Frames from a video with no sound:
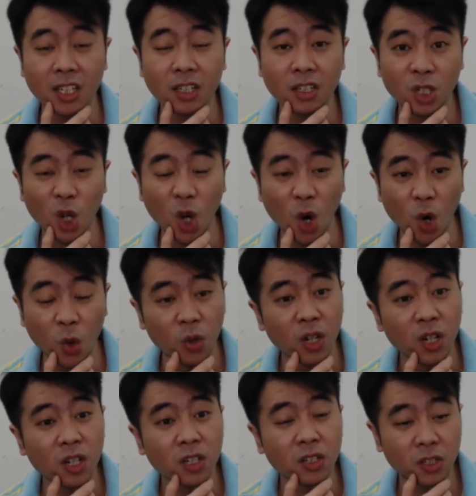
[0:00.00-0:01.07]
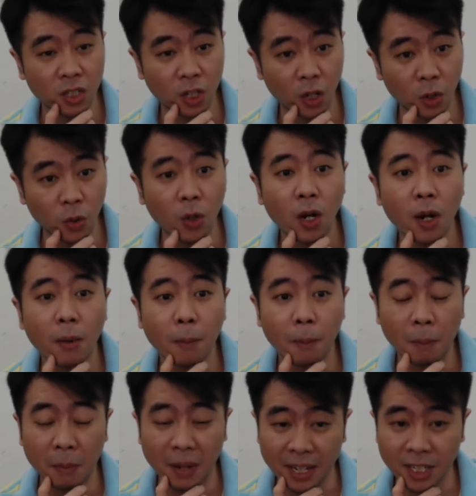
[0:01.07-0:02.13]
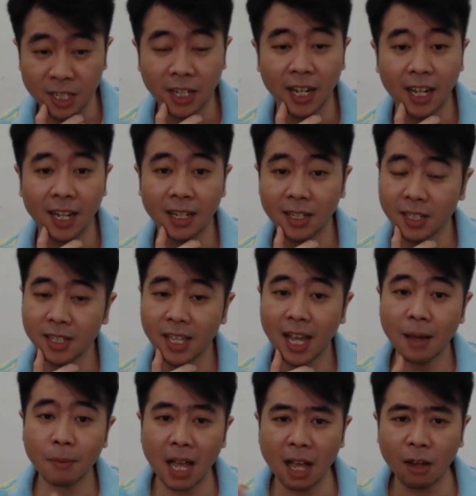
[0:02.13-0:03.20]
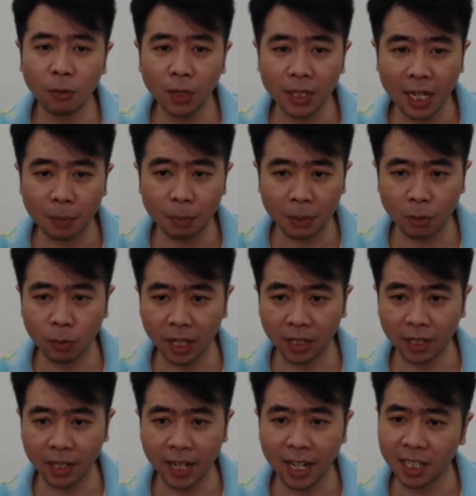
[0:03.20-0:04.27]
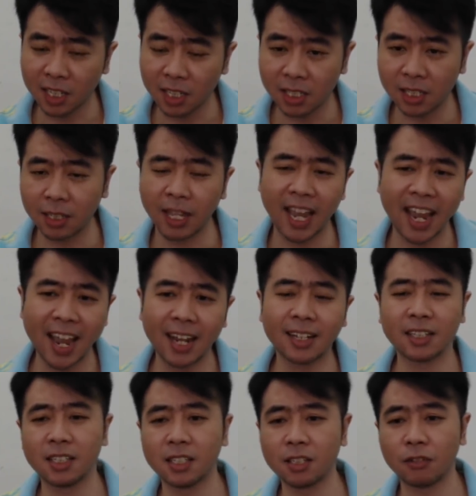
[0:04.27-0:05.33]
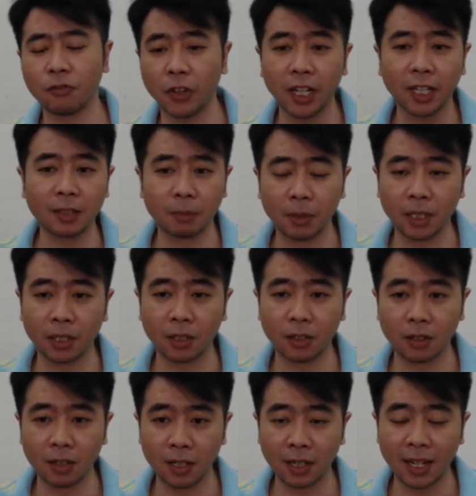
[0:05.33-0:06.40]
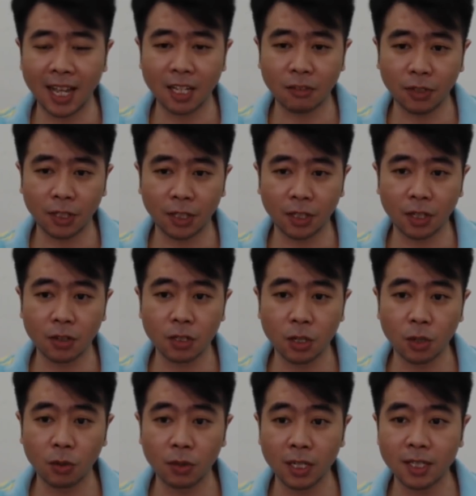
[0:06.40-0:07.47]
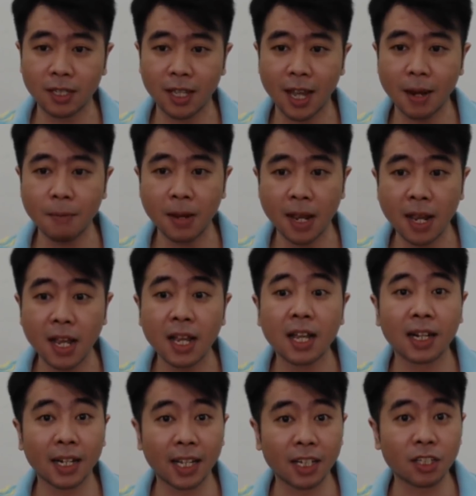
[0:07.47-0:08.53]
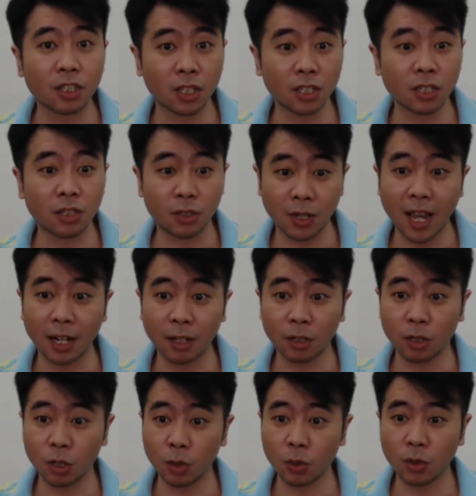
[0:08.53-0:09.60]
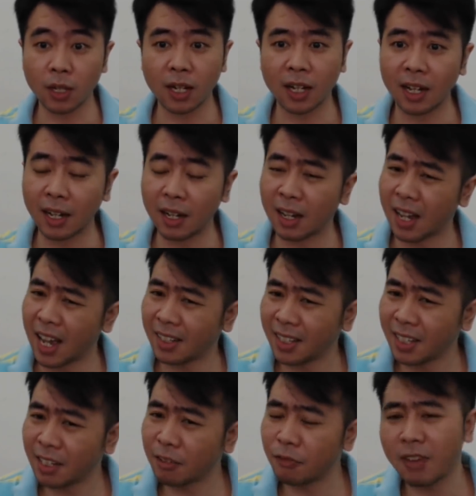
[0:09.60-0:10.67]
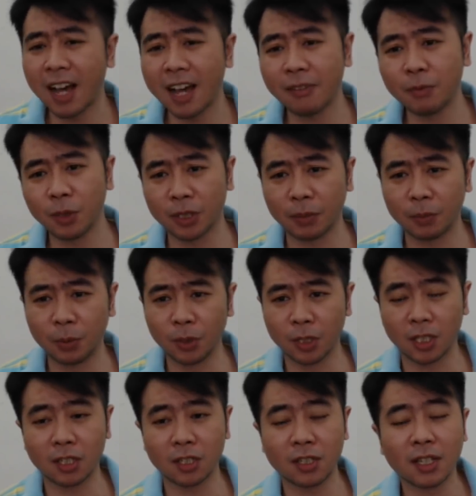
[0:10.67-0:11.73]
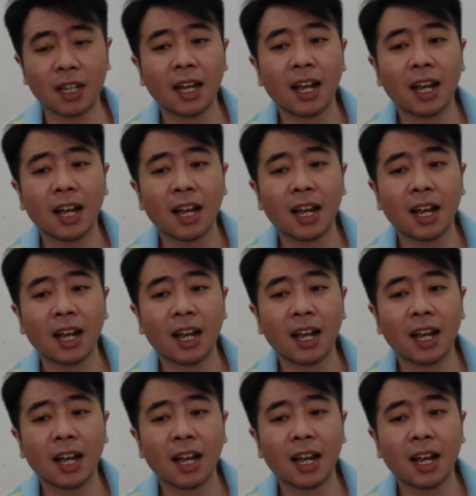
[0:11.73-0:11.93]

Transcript: so so much. And this time I will not be wearing the hat because the hat just failed me on the last video. So this time let's just try to do uh, I think five multiples because